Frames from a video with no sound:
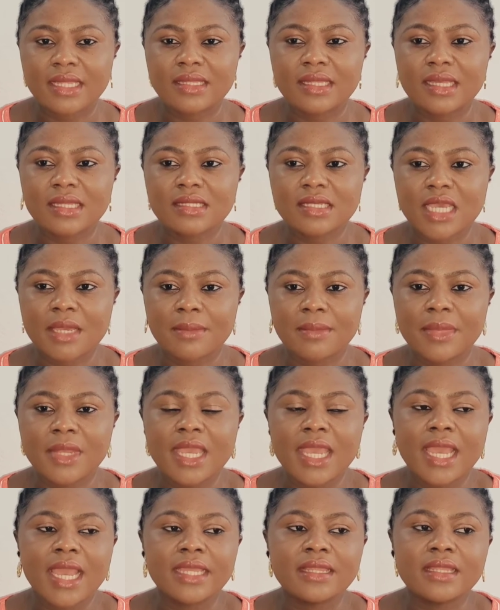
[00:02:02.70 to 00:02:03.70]
at that time.
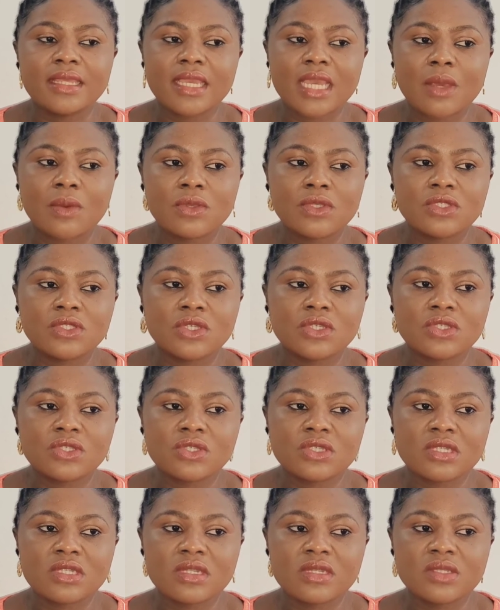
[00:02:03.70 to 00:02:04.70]
I think I was
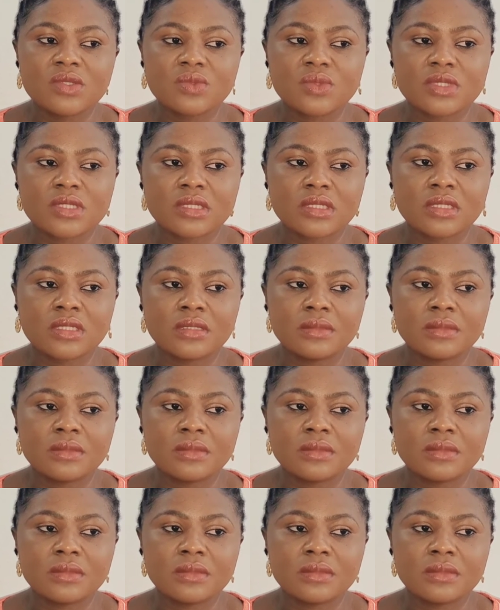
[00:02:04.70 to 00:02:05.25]
just using it with